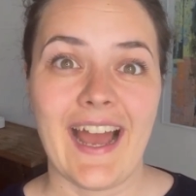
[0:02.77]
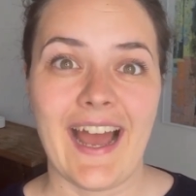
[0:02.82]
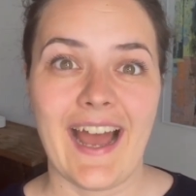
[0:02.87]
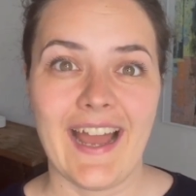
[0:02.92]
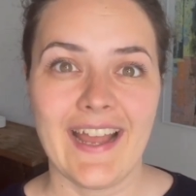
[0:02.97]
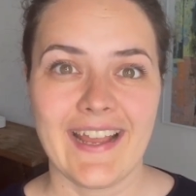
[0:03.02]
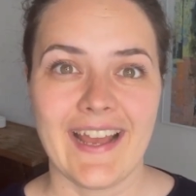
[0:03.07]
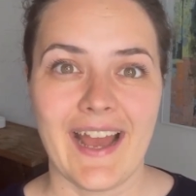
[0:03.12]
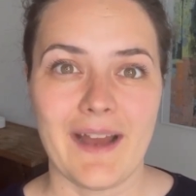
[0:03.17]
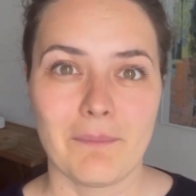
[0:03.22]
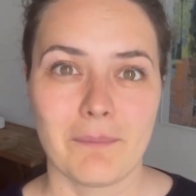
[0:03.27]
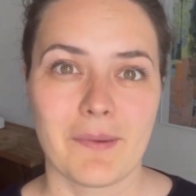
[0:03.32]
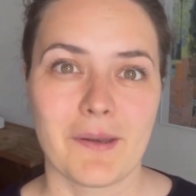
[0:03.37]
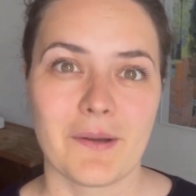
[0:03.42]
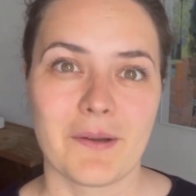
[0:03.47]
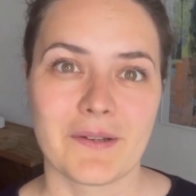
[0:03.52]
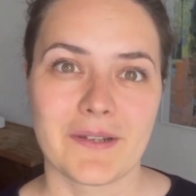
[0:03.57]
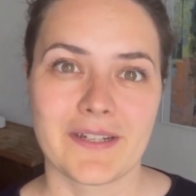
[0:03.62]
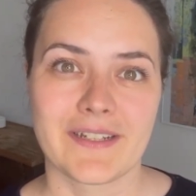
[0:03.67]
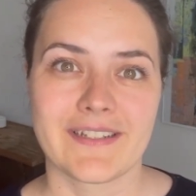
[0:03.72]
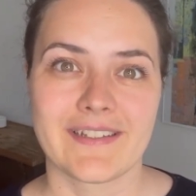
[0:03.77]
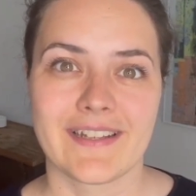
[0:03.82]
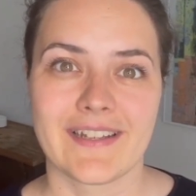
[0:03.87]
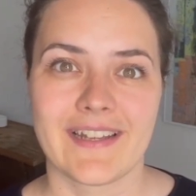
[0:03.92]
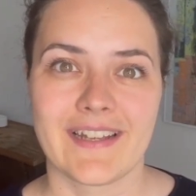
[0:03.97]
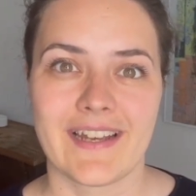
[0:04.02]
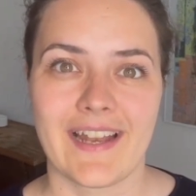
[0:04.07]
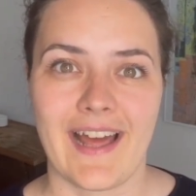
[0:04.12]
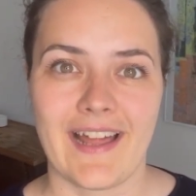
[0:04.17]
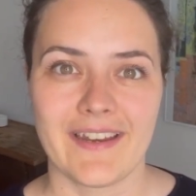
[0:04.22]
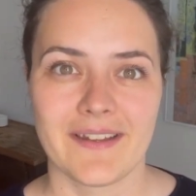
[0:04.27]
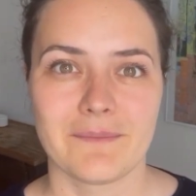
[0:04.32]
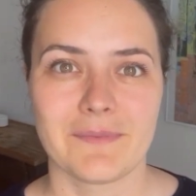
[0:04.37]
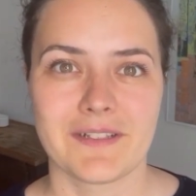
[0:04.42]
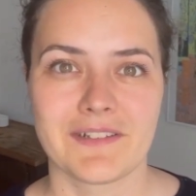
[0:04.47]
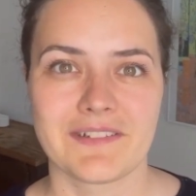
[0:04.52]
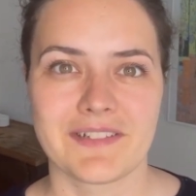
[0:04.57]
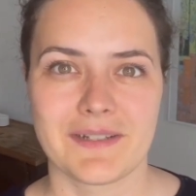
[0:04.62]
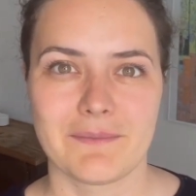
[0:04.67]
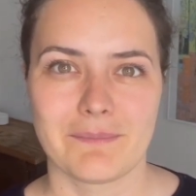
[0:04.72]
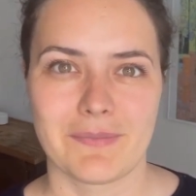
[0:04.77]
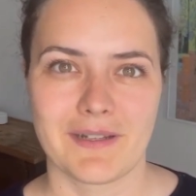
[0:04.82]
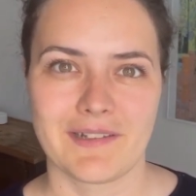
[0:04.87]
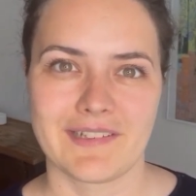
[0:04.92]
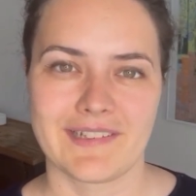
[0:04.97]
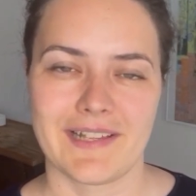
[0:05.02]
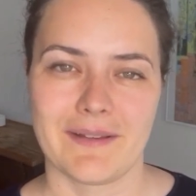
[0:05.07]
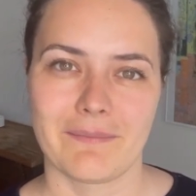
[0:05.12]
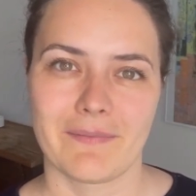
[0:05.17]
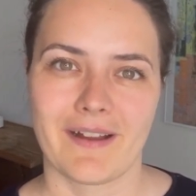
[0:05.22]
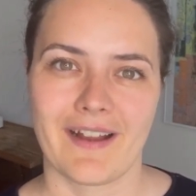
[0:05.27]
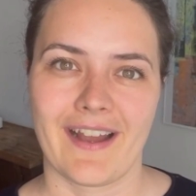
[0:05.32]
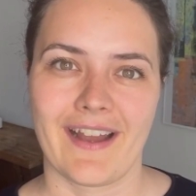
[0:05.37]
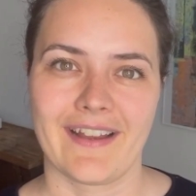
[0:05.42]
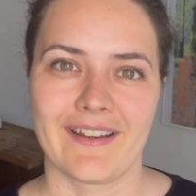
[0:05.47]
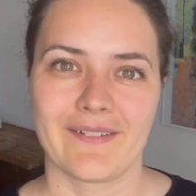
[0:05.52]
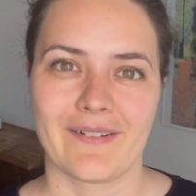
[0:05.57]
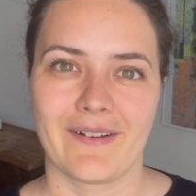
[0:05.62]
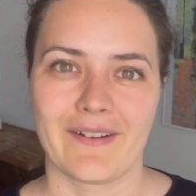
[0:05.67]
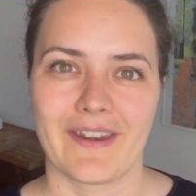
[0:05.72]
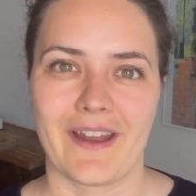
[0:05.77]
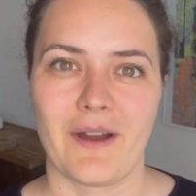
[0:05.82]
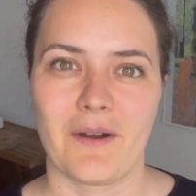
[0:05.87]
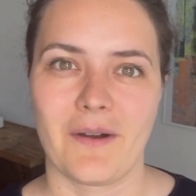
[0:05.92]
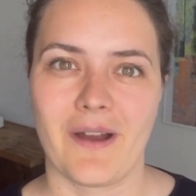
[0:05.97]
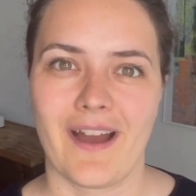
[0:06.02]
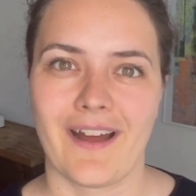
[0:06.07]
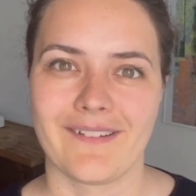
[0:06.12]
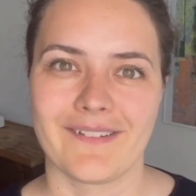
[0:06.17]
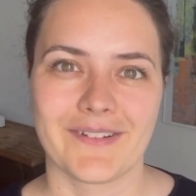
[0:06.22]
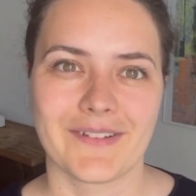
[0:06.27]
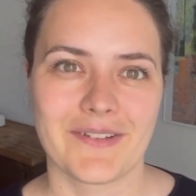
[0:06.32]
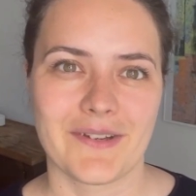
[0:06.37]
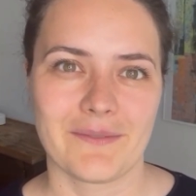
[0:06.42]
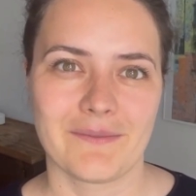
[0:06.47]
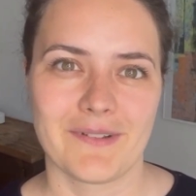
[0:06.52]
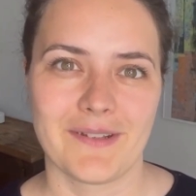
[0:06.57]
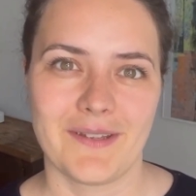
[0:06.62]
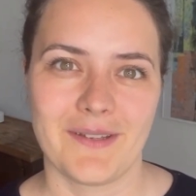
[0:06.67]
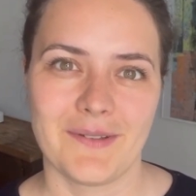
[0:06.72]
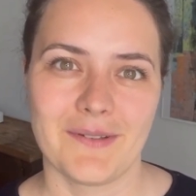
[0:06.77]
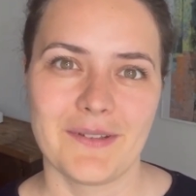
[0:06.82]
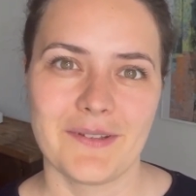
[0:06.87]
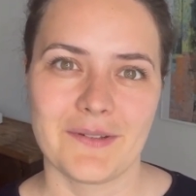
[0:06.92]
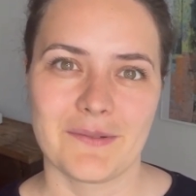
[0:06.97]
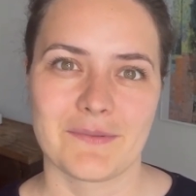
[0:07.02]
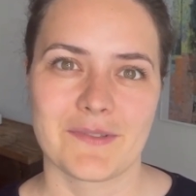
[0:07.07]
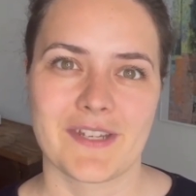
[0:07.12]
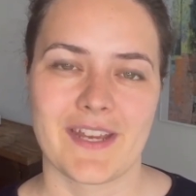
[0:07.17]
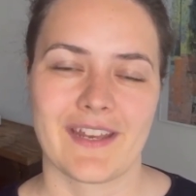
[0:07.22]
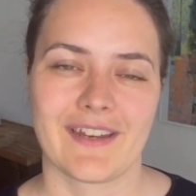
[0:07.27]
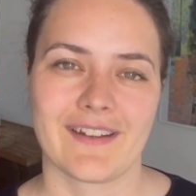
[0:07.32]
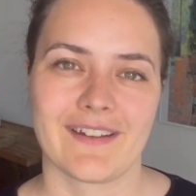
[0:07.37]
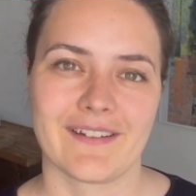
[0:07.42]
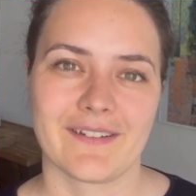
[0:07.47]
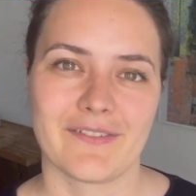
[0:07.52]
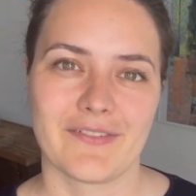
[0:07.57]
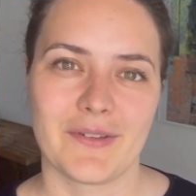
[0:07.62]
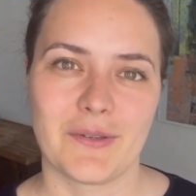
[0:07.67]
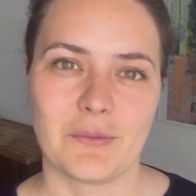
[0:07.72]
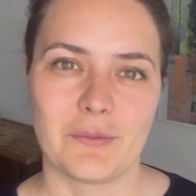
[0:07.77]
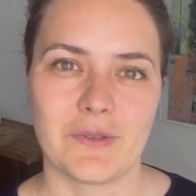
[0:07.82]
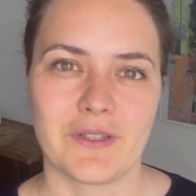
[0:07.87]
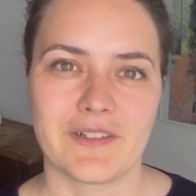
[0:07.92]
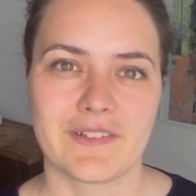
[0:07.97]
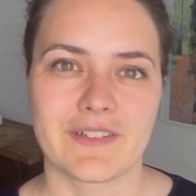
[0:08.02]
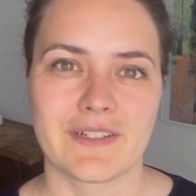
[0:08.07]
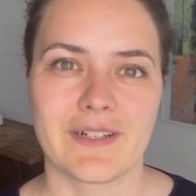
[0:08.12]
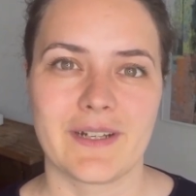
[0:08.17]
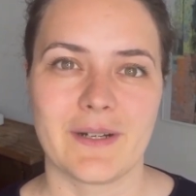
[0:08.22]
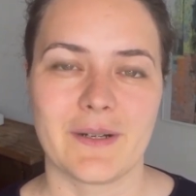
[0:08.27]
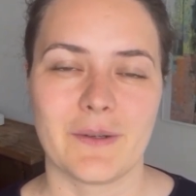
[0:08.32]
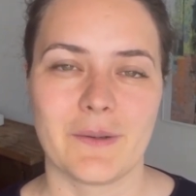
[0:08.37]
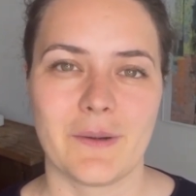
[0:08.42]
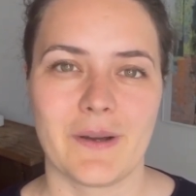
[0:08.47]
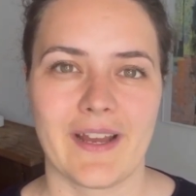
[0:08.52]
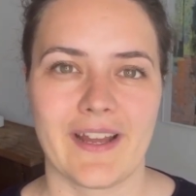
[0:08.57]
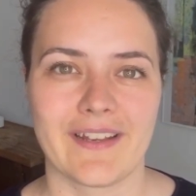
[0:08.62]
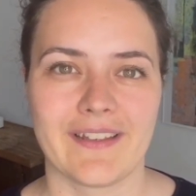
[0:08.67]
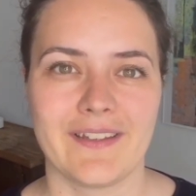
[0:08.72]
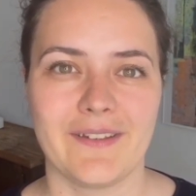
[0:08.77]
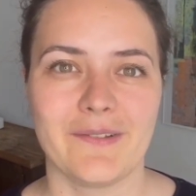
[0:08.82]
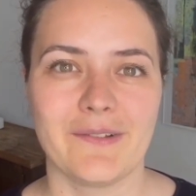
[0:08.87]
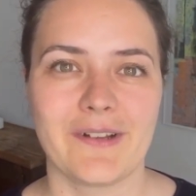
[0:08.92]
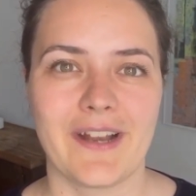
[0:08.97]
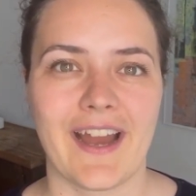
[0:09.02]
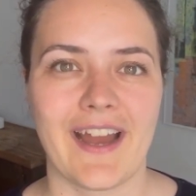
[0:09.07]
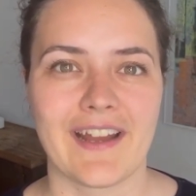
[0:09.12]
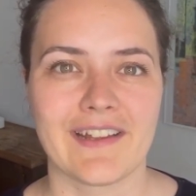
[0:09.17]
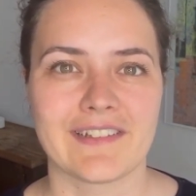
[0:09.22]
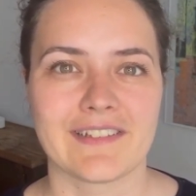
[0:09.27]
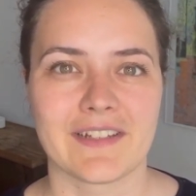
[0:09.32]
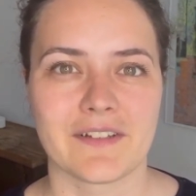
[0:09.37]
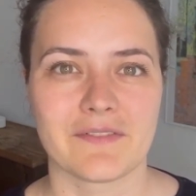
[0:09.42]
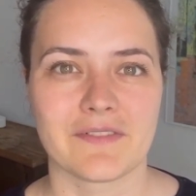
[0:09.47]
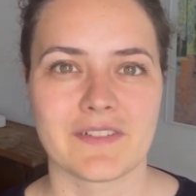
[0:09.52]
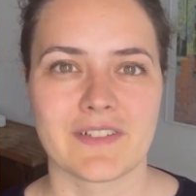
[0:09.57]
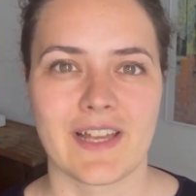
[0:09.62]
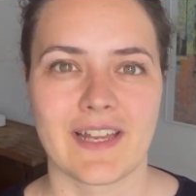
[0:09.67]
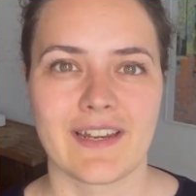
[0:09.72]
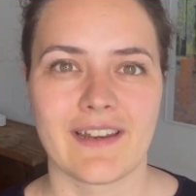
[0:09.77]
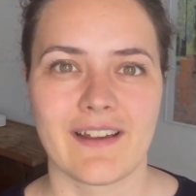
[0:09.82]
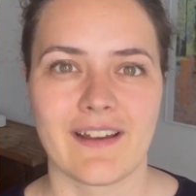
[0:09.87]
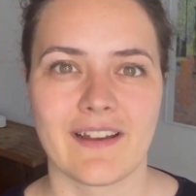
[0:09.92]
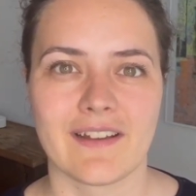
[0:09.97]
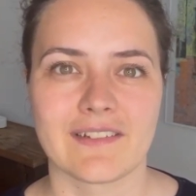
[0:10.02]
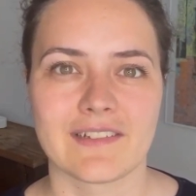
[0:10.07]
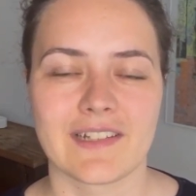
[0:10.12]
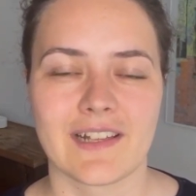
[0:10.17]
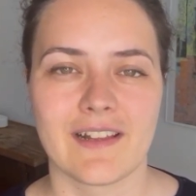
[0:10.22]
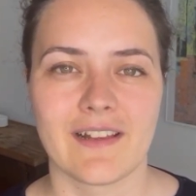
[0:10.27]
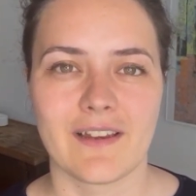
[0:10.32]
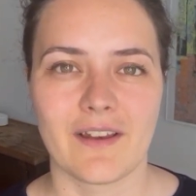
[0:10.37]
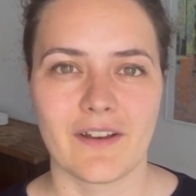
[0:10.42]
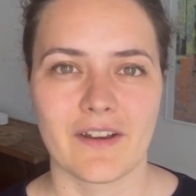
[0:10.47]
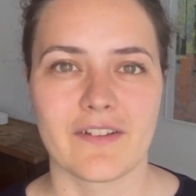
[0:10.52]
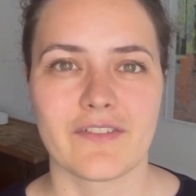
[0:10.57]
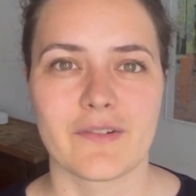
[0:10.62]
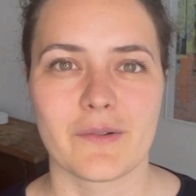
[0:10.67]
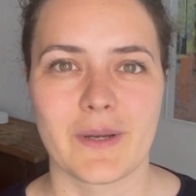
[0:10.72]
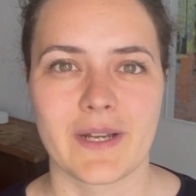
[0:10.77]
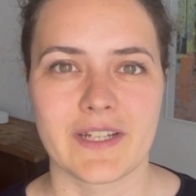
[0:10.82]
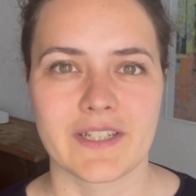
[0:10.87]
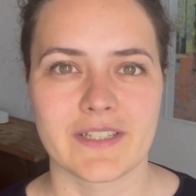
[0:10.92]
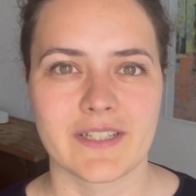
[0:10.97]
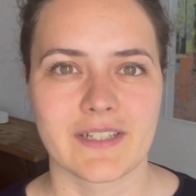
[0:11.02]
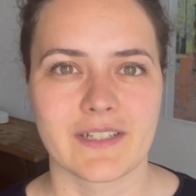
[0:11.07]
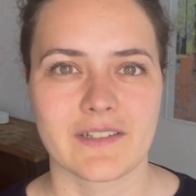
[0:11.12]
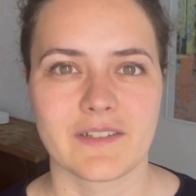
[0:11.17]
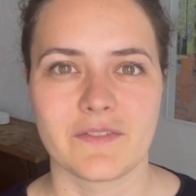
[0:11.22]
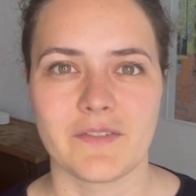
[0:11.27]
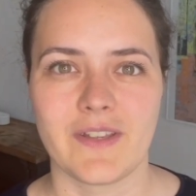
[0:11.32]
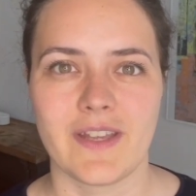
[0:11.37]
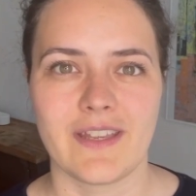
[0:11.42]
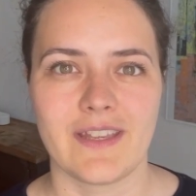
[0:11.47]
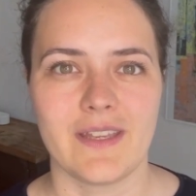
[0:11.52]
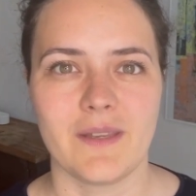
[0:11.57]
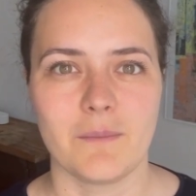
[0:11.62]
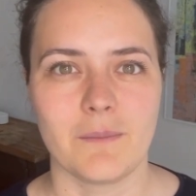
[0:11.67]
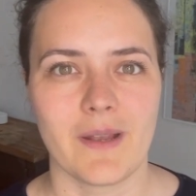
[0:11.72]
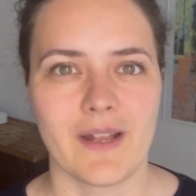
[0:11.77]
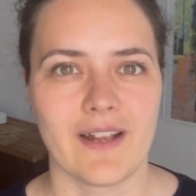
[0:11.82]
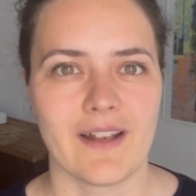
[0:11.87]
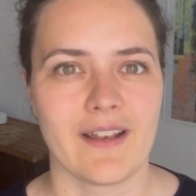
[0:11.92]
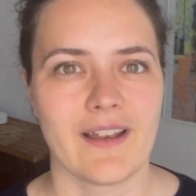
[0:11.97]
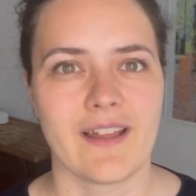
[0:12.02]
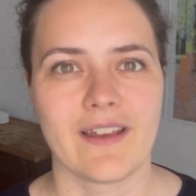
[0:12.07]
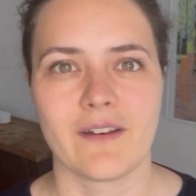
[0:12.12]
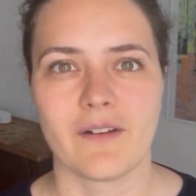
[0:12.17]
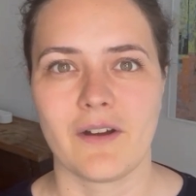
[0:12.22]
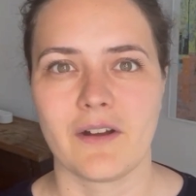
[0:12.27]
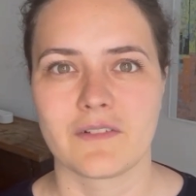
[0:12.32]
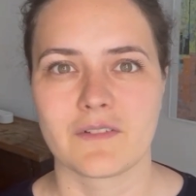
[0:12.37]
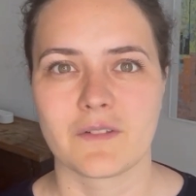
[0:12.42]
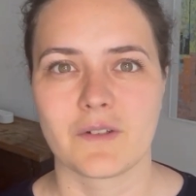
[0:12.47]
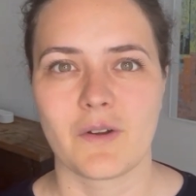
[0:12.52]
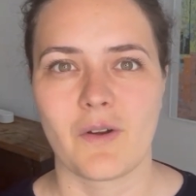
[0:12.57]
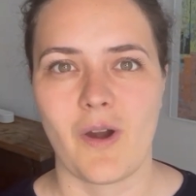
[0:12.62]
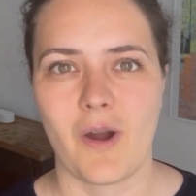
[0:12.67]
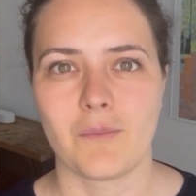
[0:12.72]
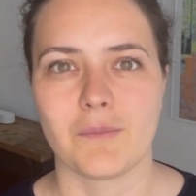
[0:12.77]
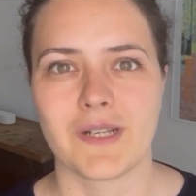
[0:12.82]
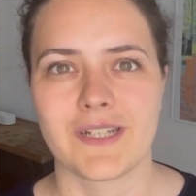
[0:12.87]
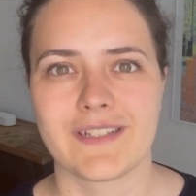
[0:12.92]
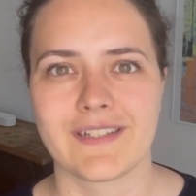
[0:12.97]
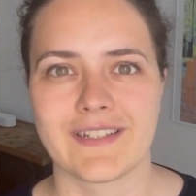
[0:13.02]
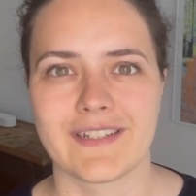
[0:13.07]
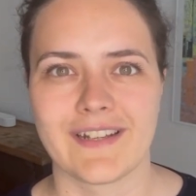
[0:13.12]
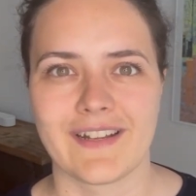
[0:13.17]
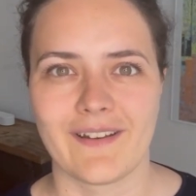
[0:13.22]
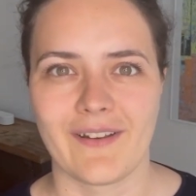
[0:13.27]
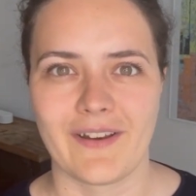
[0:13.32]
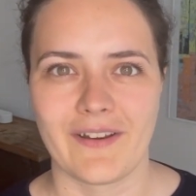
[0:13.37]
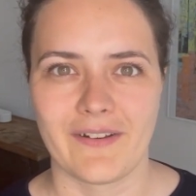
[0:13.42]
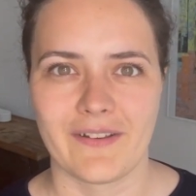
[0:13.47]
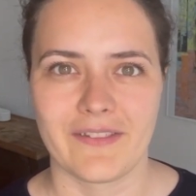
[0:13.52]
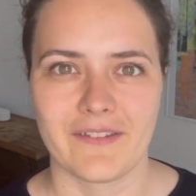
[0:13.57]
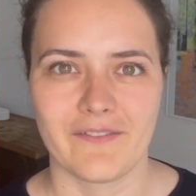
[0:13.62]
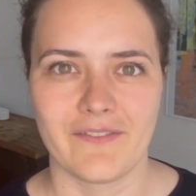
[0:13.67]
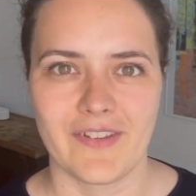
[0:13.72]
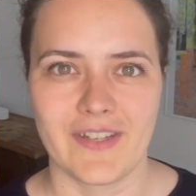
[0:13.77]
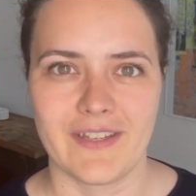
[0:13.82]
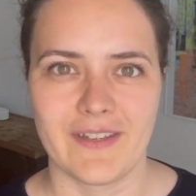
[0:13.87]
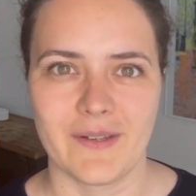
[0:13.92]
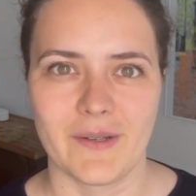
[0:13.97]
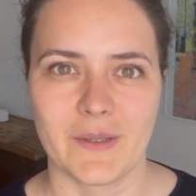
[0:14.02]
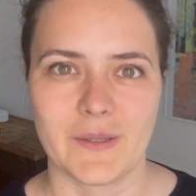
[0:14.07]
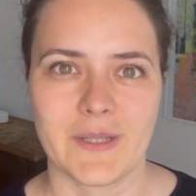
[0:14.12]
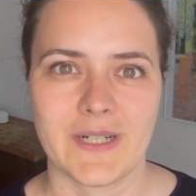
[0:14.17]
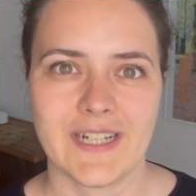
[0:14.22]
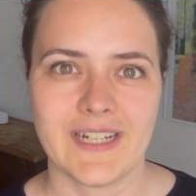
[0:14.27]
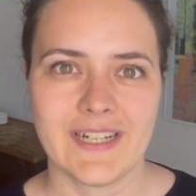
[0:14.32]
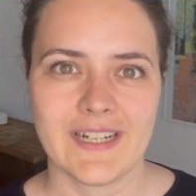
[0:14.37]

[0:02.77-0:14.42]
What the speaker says: I uploaded an Anabin step-by-step guide on our HalloGermany YouTube channel a few weeks ago, and you guys have sent us a lot of questions via email and also commented a lot on the video.